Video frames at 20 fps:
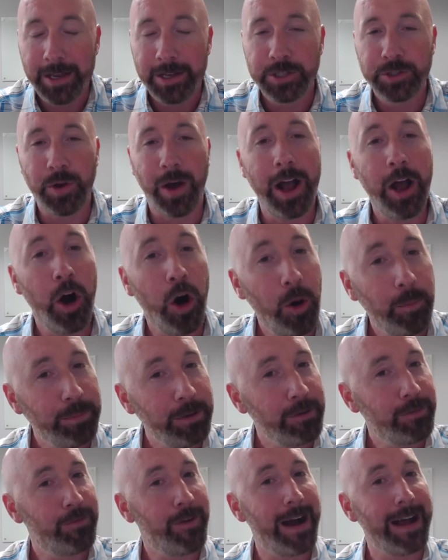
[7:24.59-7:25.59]
So I hope
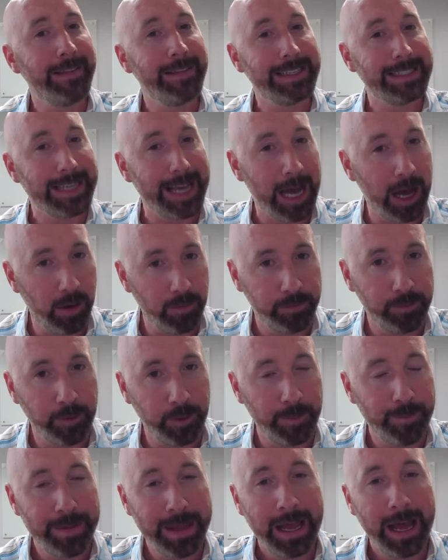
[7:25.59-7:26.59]
you find this
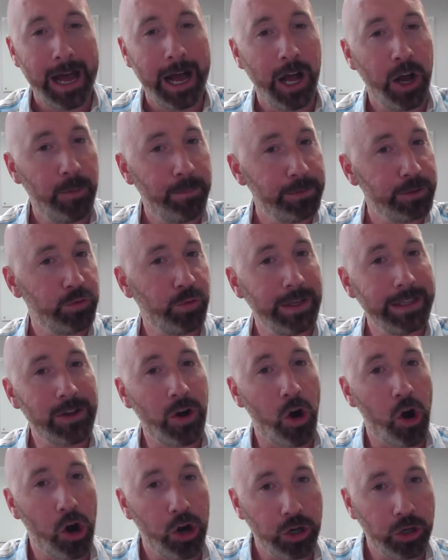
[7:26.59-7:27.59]
helpful. I hope between
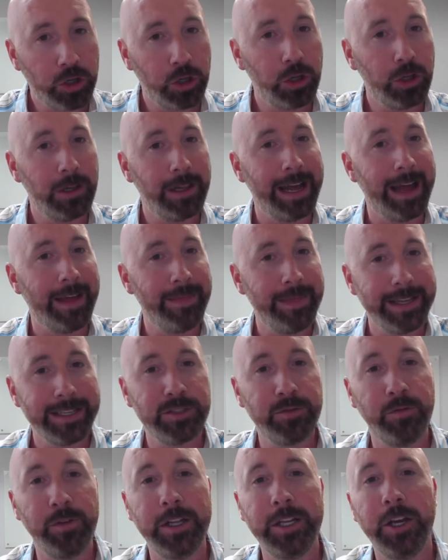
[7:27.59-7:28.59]
the article and
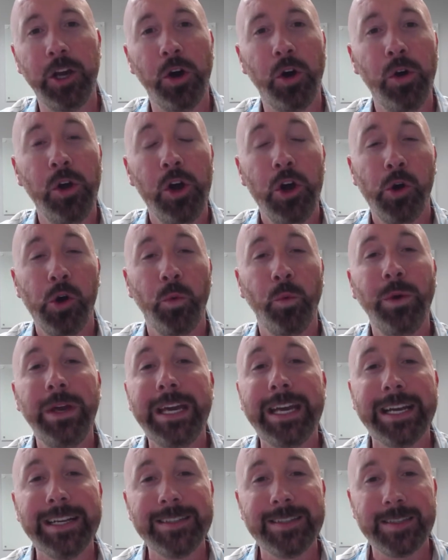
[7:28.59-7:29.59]
this video, we
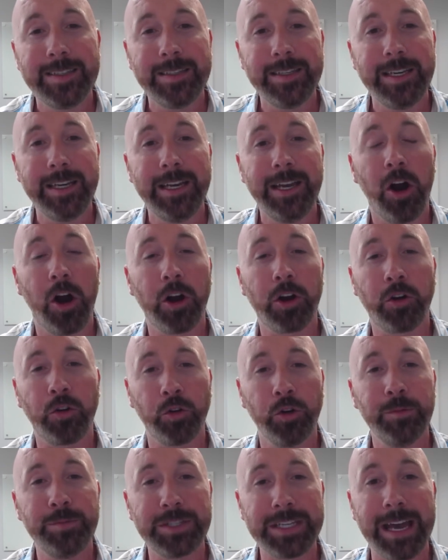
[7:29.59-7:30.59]
can see our
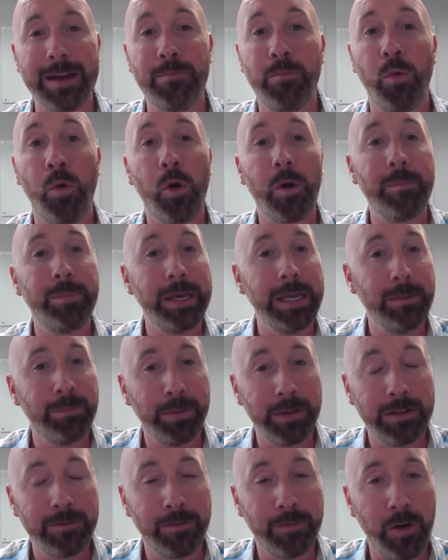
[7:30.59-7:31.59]
groups get more
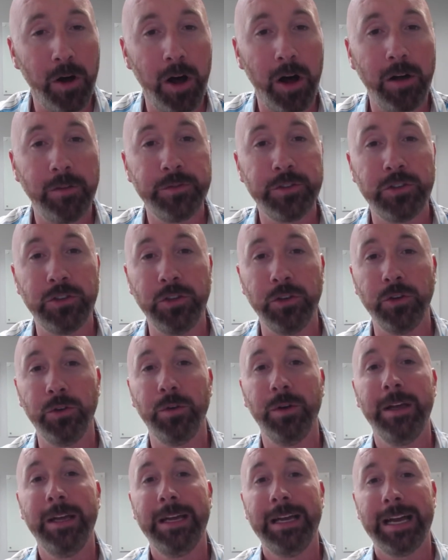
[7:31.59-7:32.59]
people involved
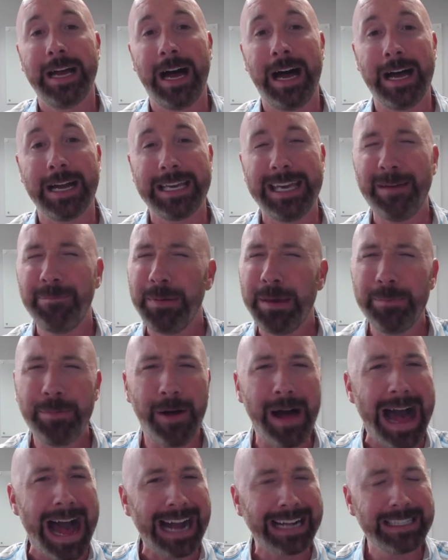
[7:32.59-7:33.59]
to get
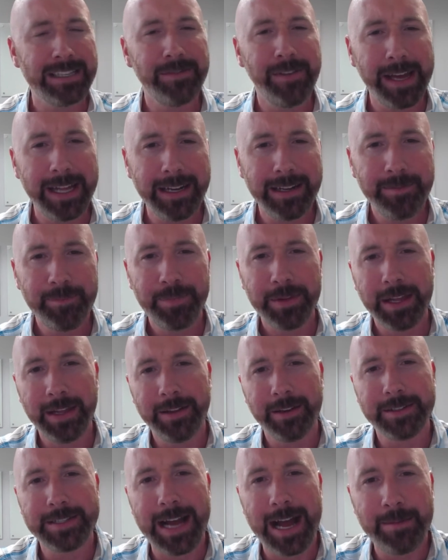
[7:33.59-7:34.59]
people activated in
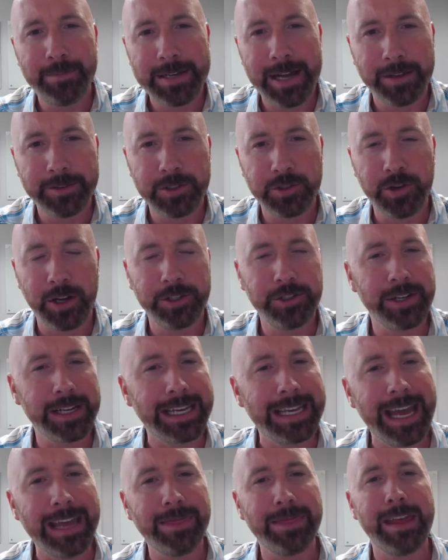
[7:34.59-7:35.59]
their time, talents, and treasure, to
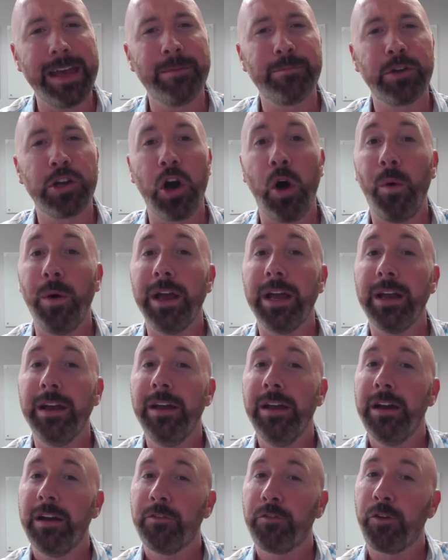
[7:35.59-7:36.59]
get them going
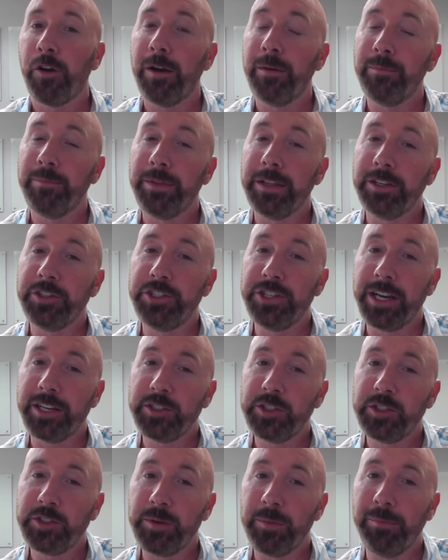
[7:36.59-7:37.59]
from
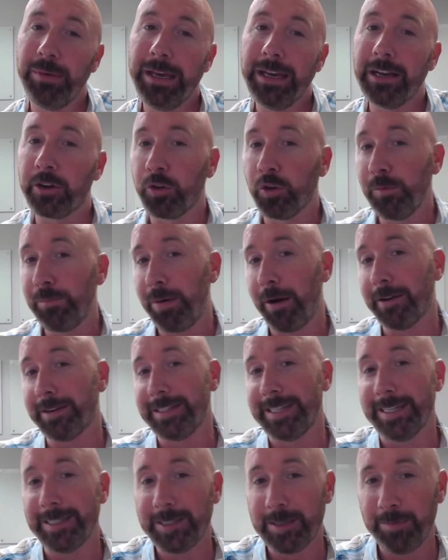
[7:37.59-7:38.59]
just being a group
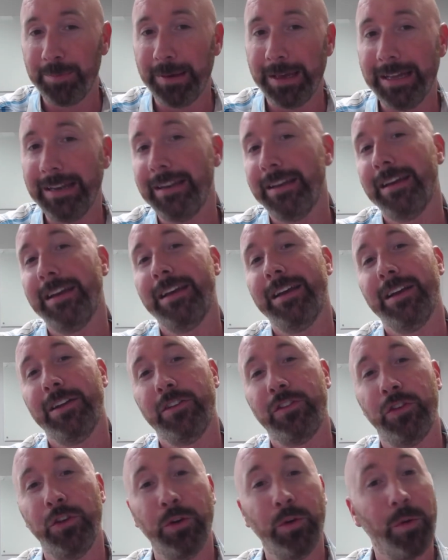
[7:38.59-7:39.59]
participant
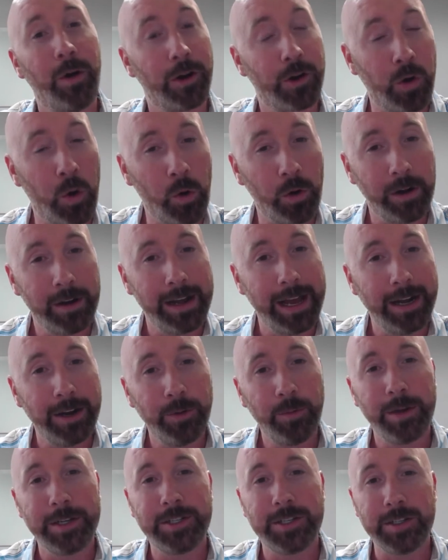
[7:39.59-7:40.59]
to a coordinator,
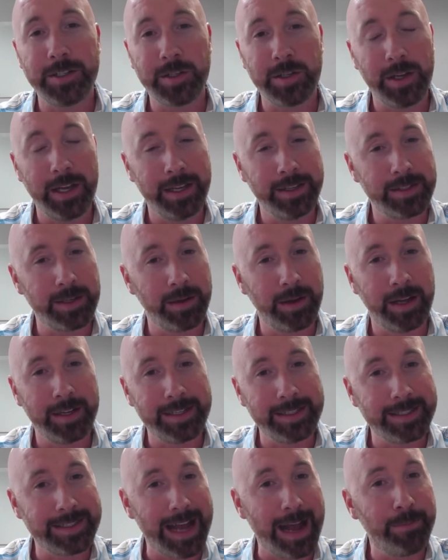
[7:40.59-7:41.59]
which is a
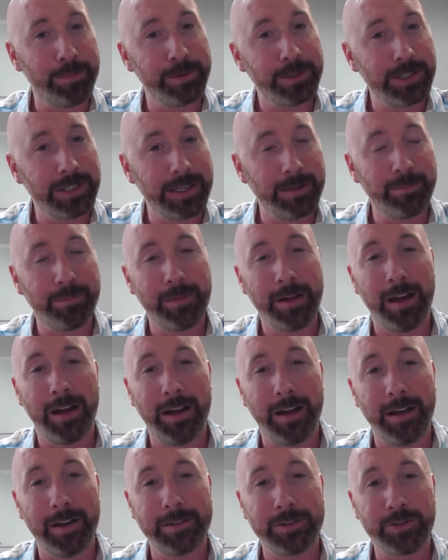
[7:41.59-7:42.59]
discipleship
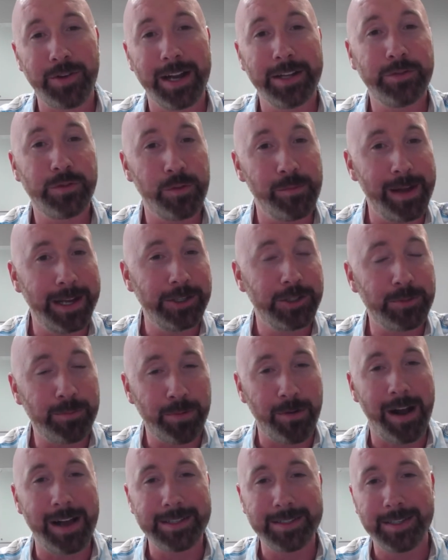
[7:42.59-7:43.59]
transformation
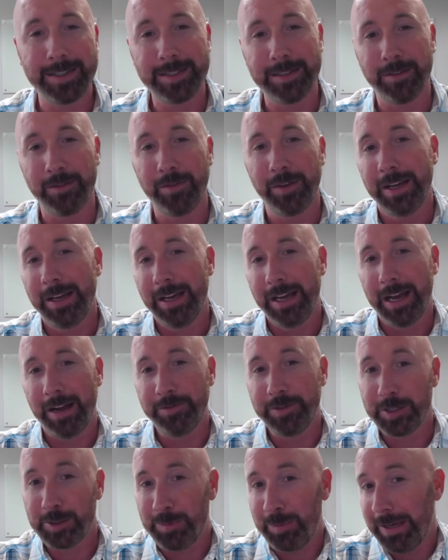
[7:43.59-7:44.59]
process of
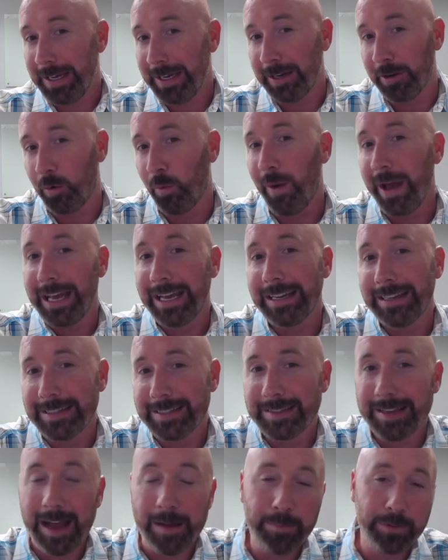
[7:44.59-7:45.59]
just being an awakened
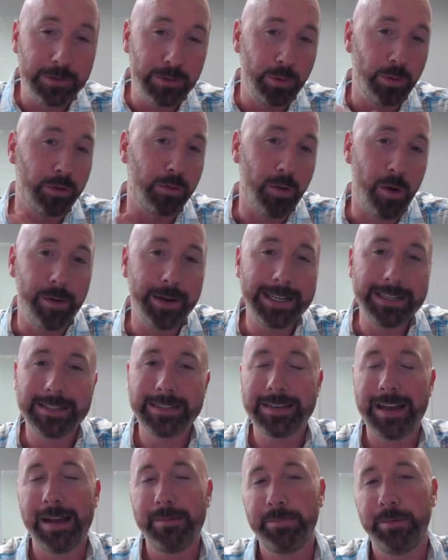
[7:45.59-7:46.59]
disciple to a growing
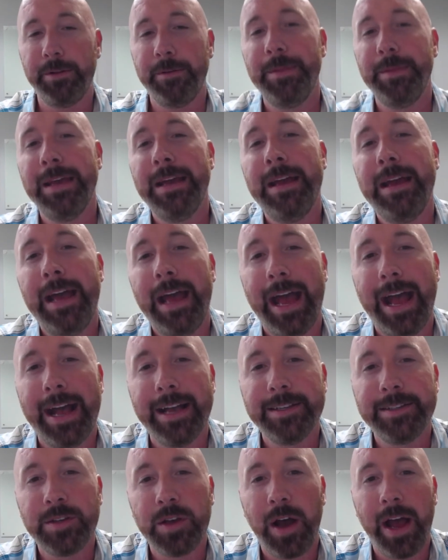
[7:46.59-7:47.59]
disciple,
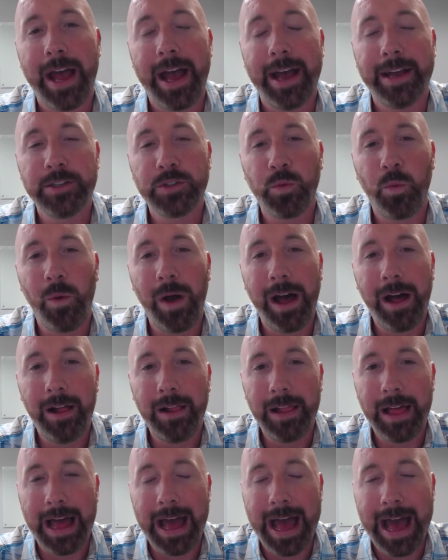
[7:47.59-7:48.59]
as
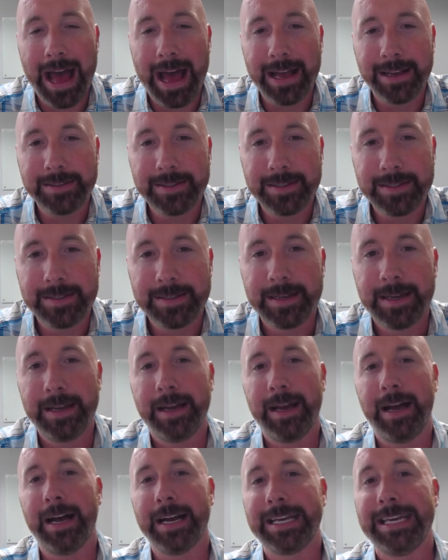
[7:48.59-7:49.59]
well as
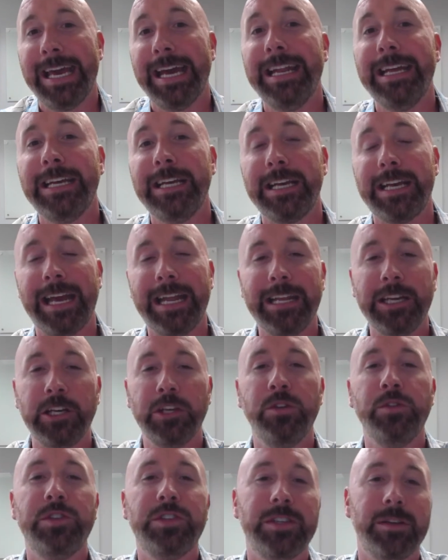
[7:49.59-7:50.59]
getting
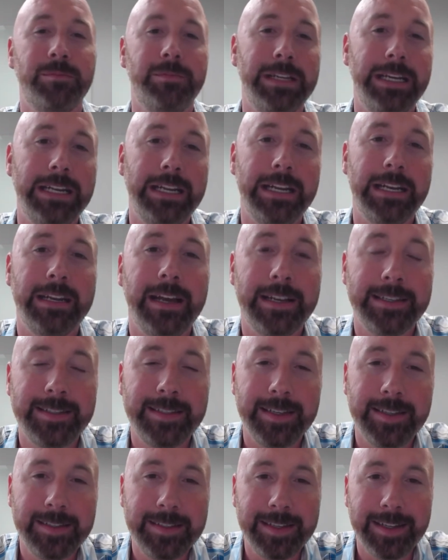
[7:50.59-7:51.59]
you some needed
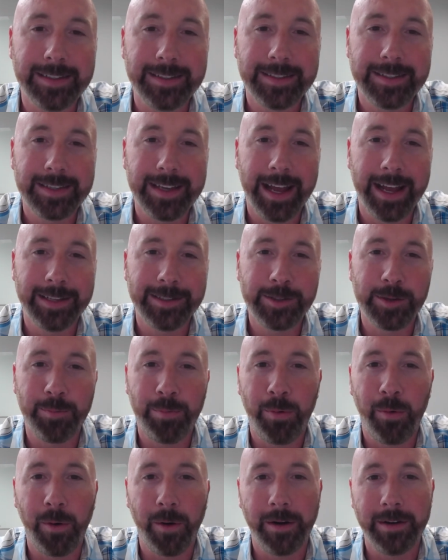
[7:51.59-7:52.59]
assistance and
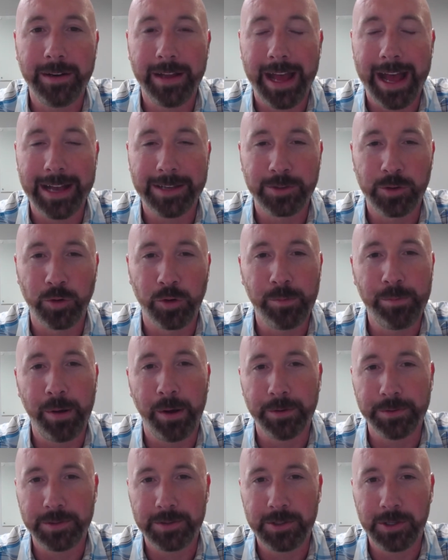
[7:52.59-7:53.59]
support as group
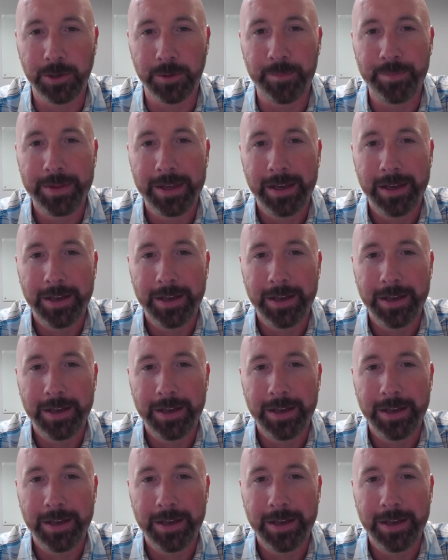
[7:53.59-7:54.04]
host too.